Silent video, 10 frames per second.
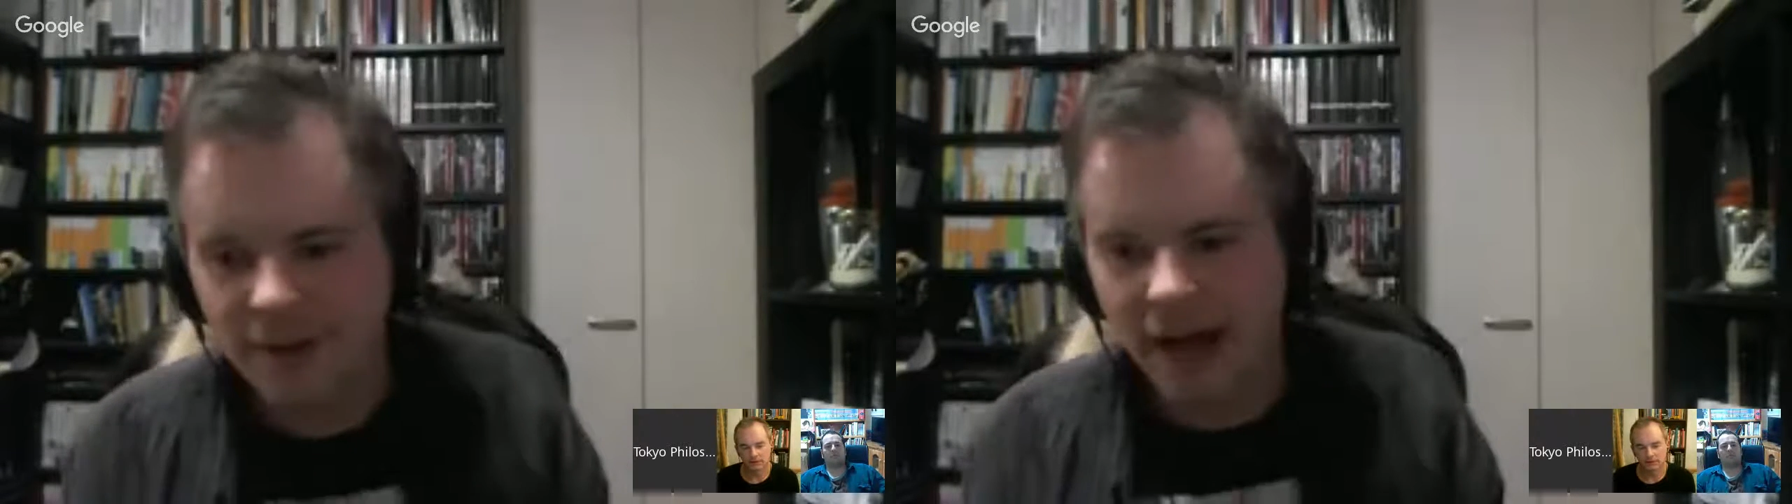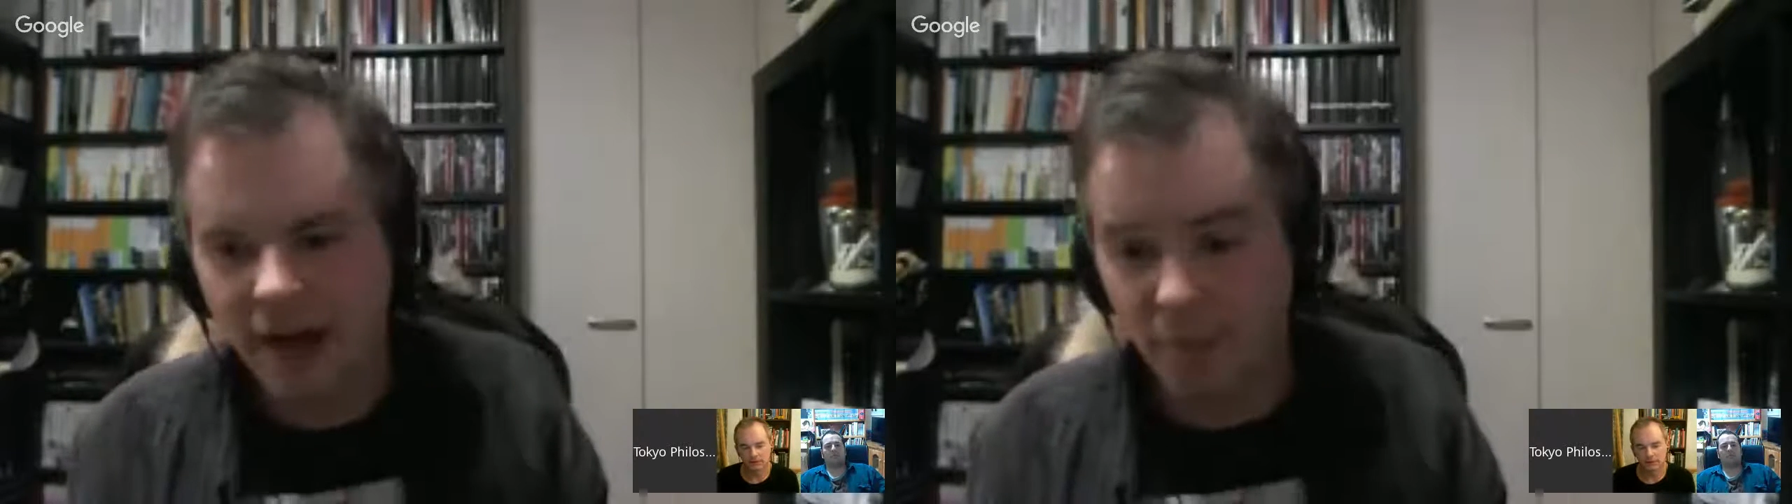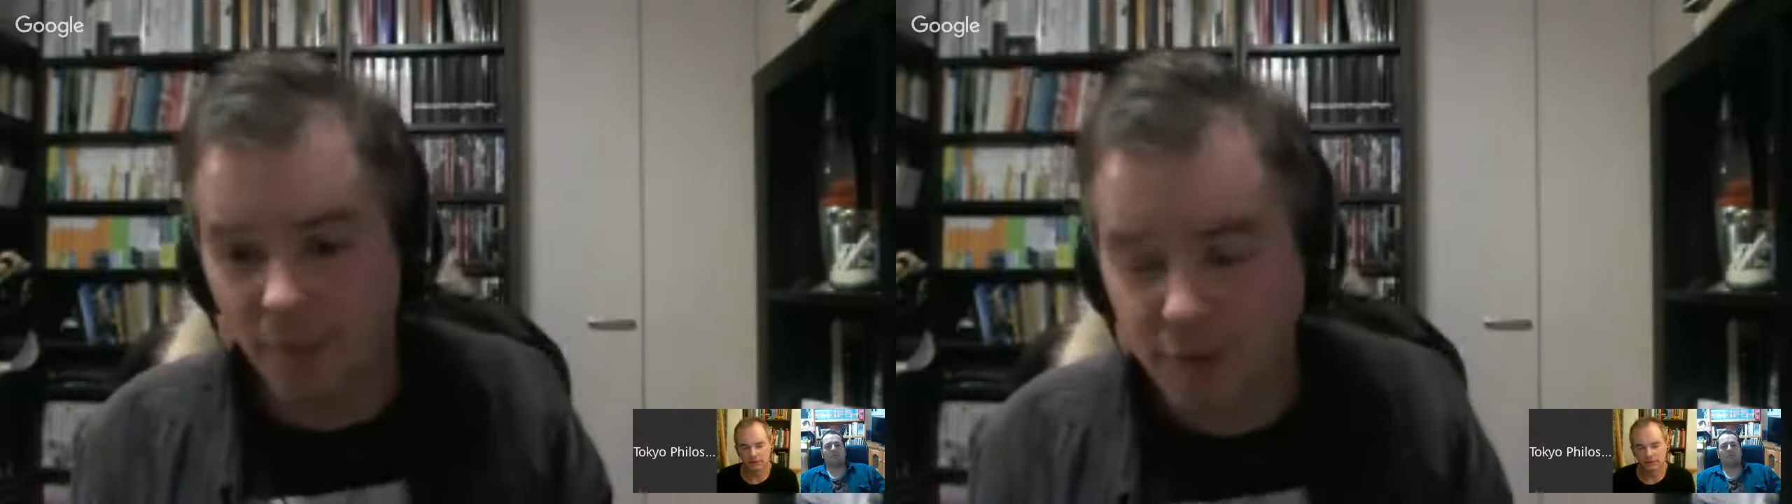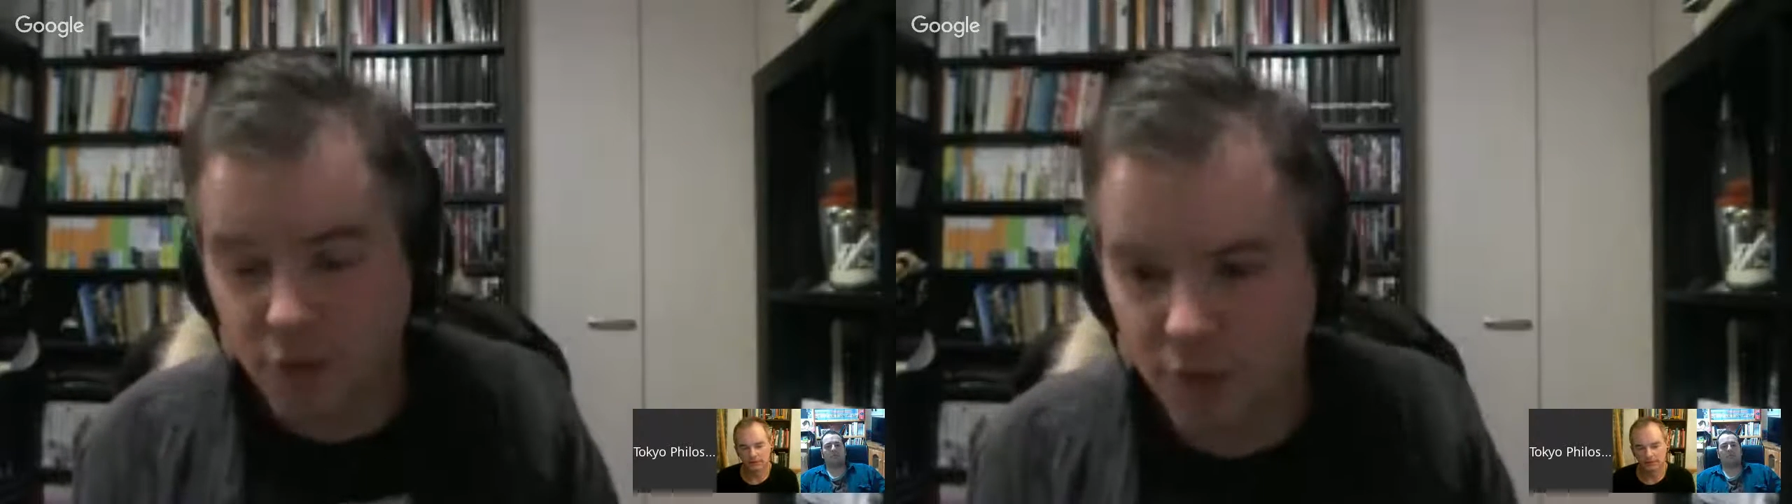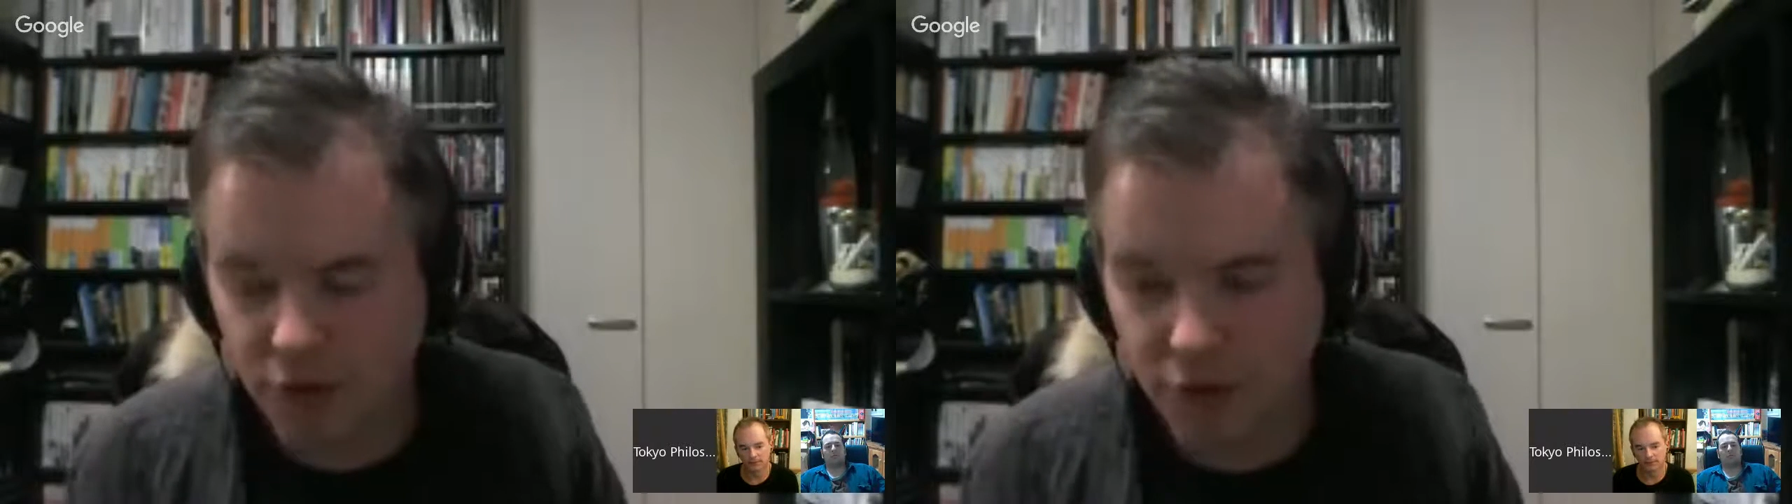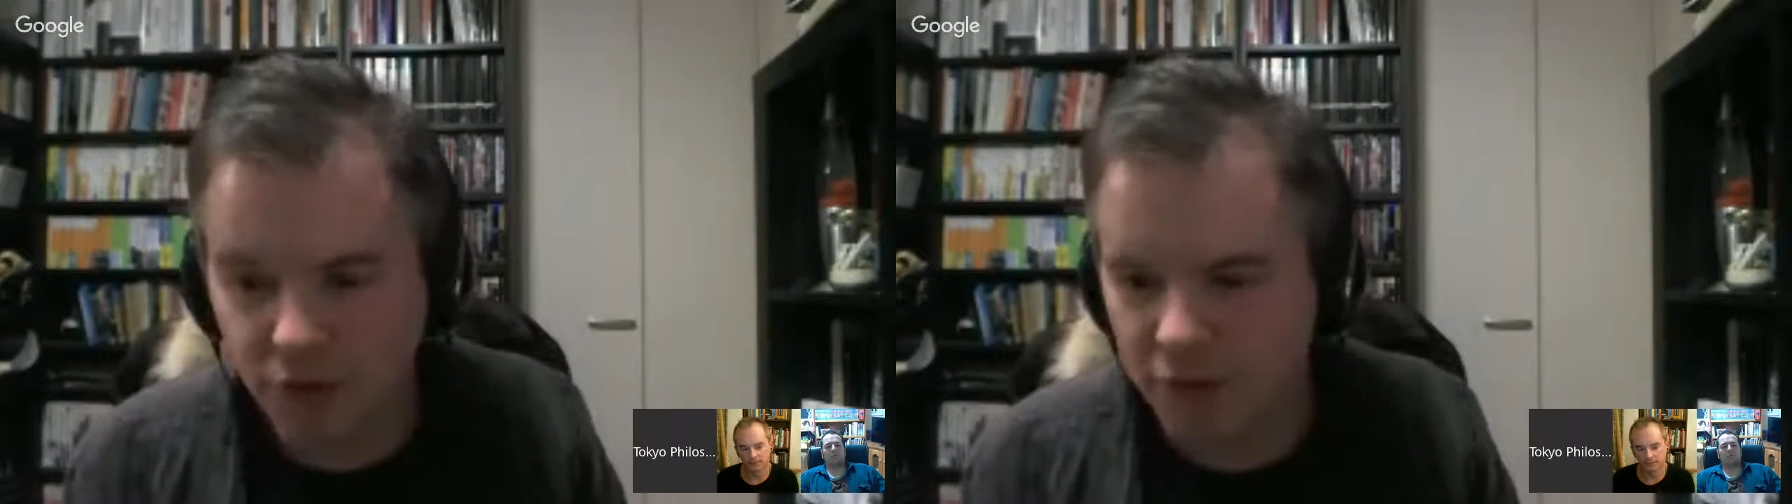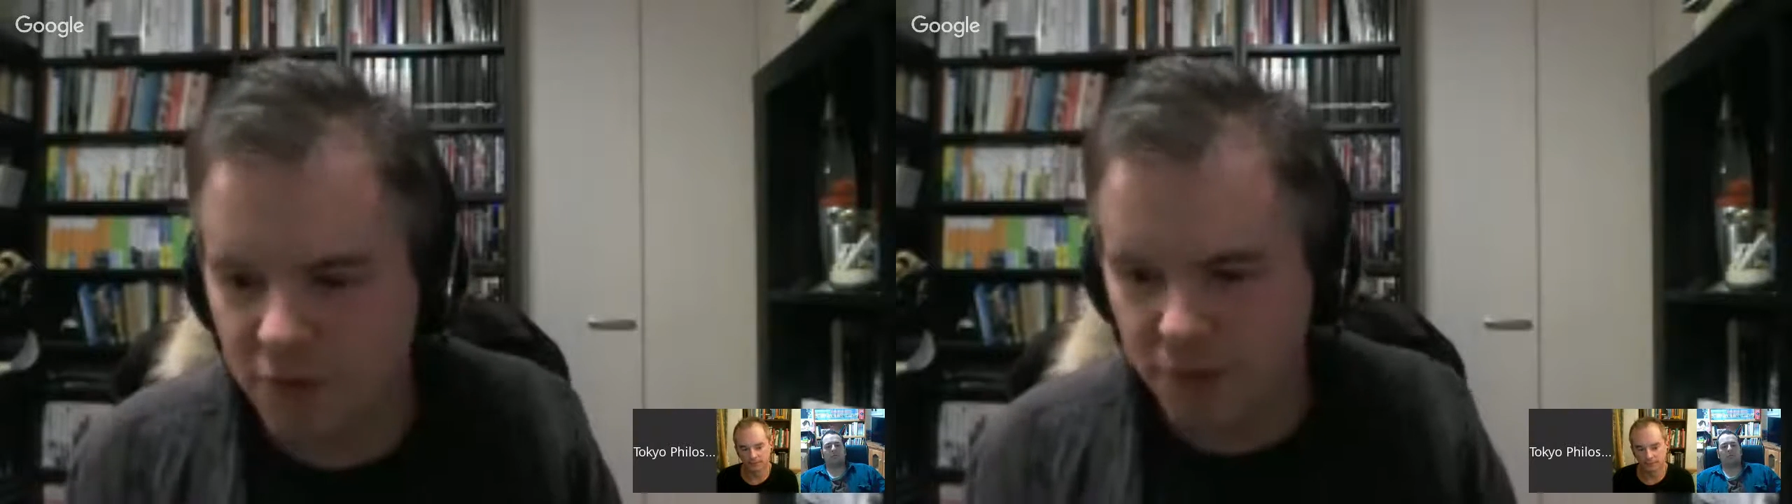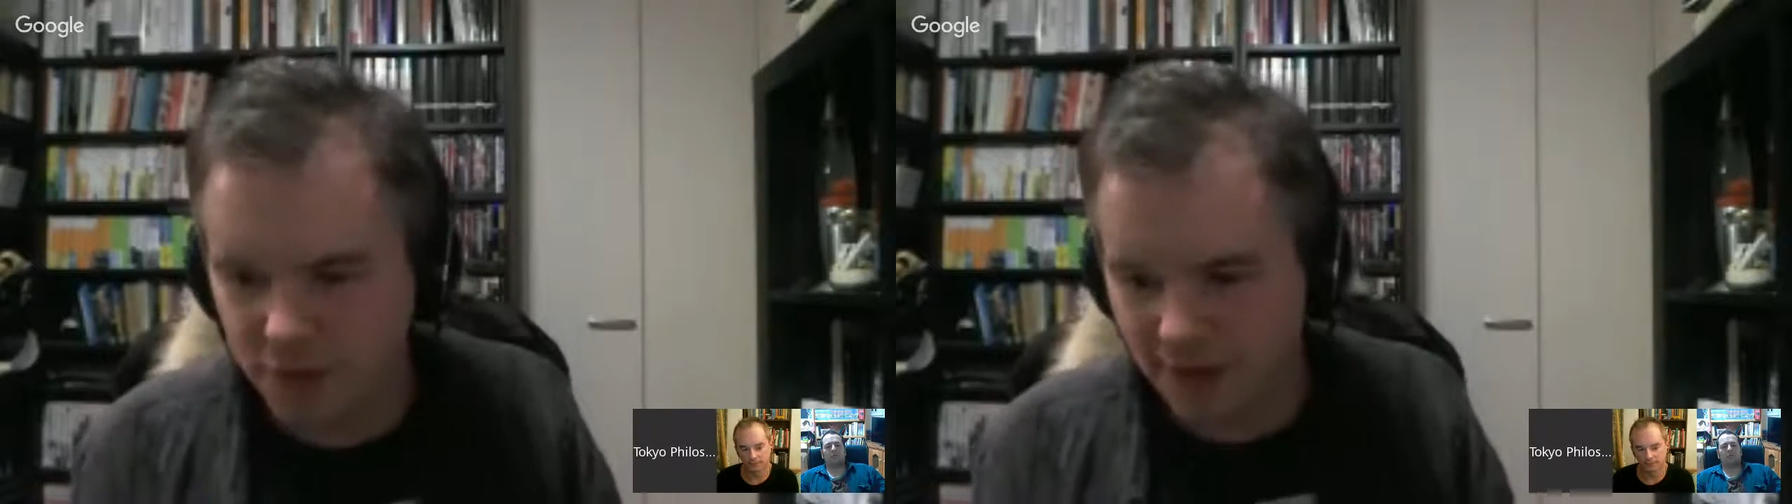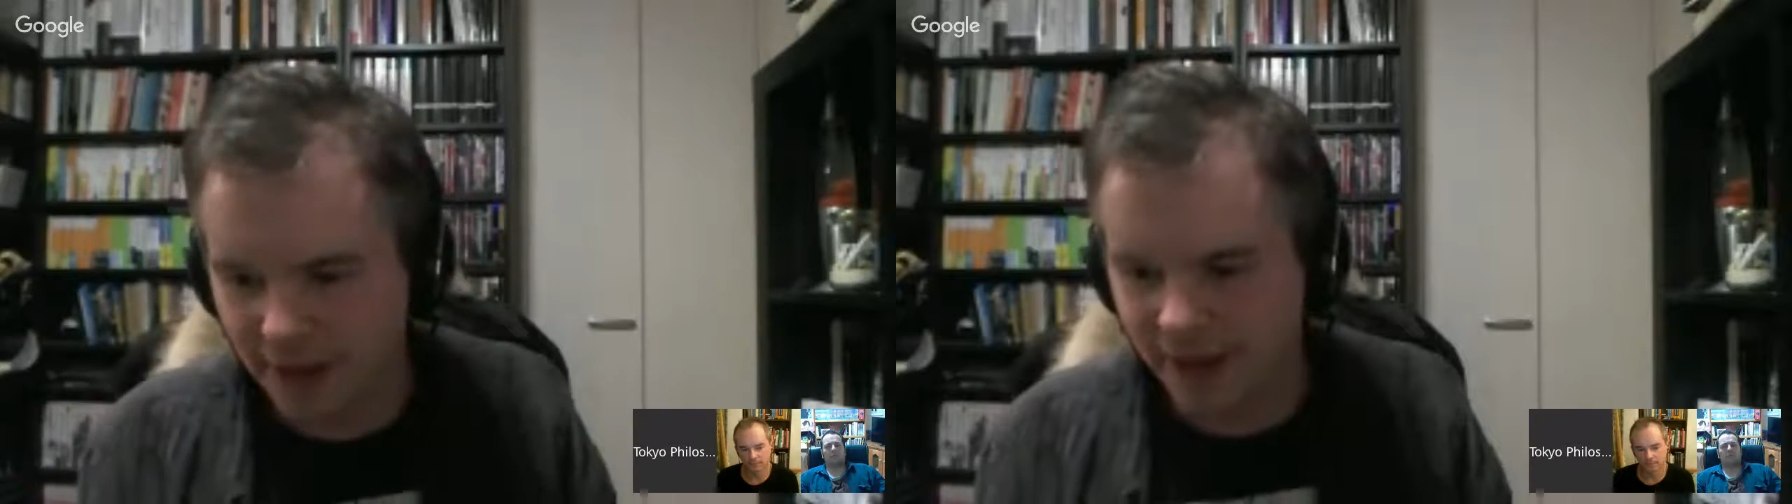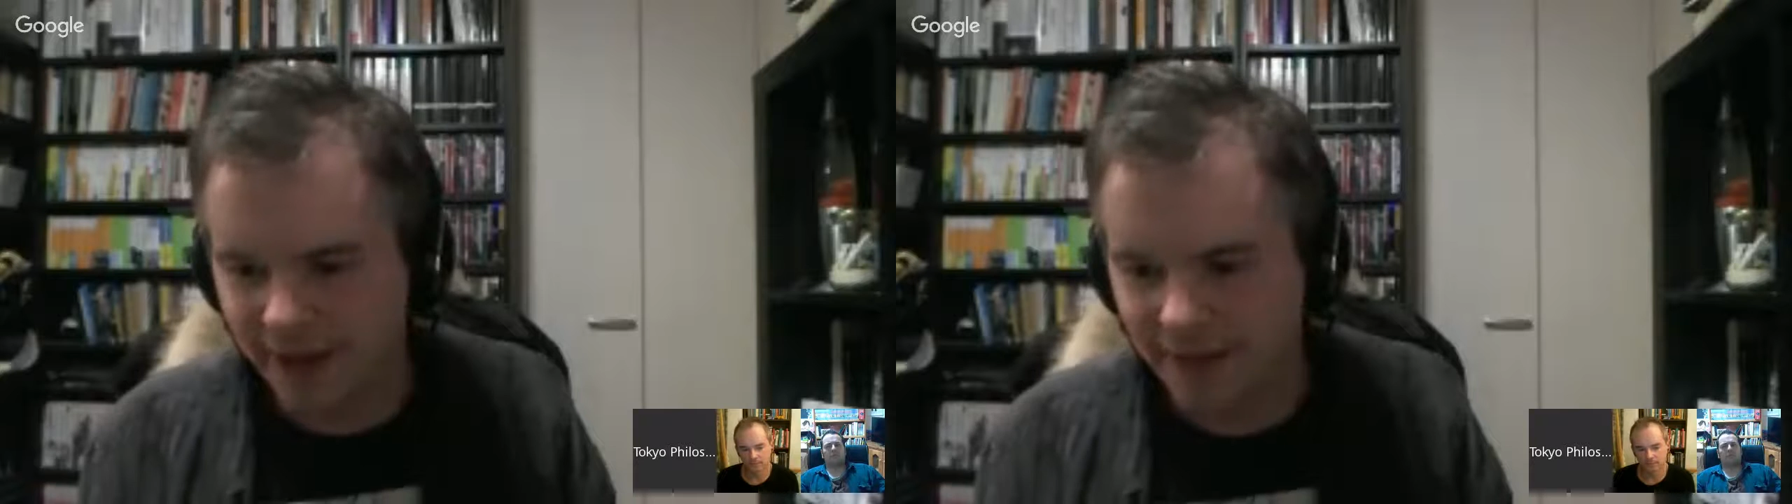how much pressure is put
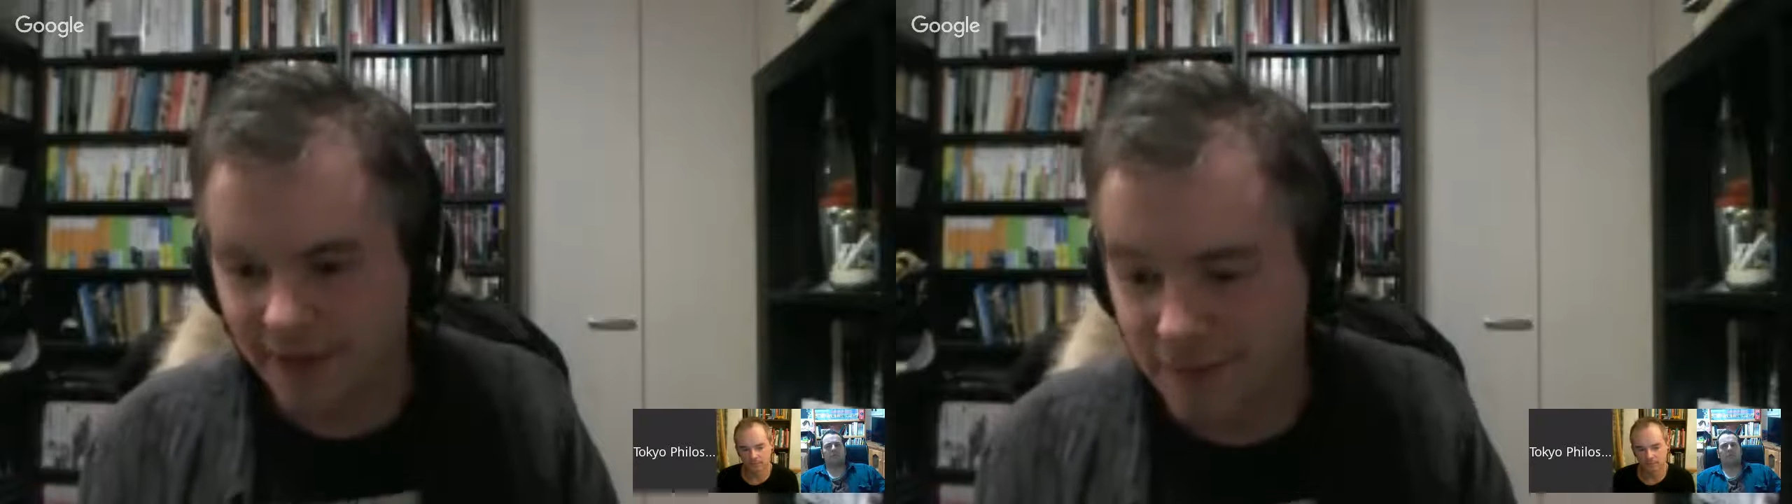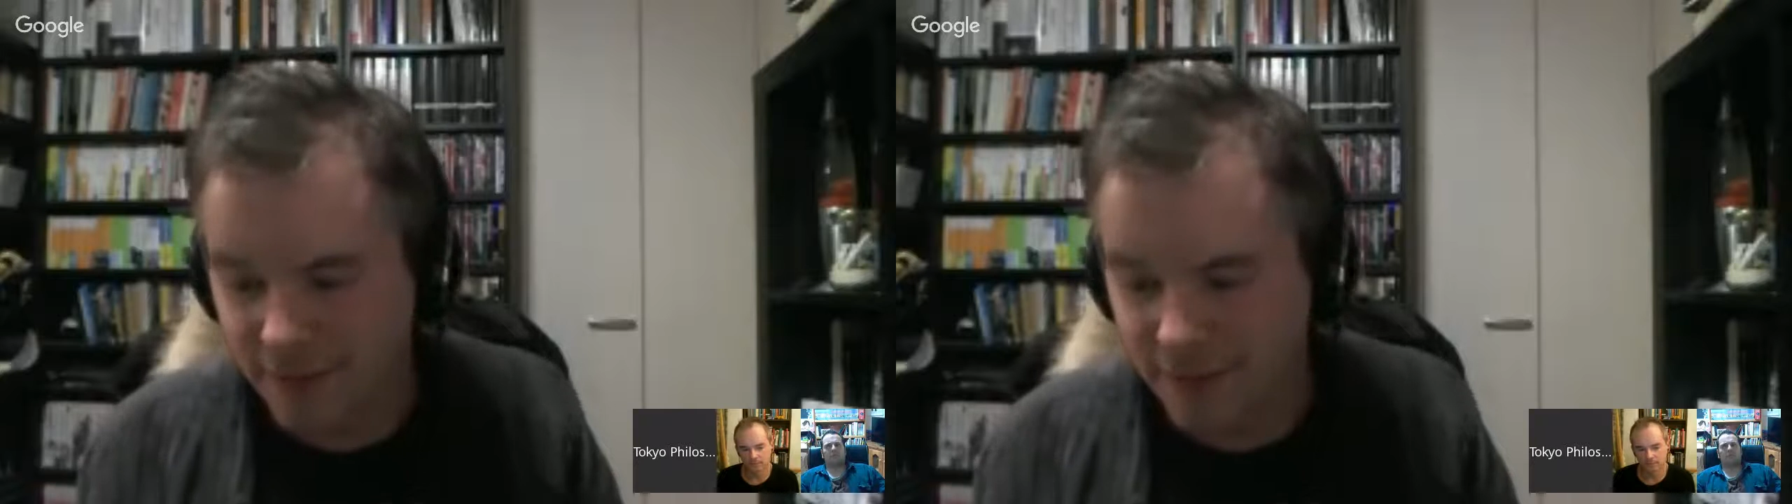on,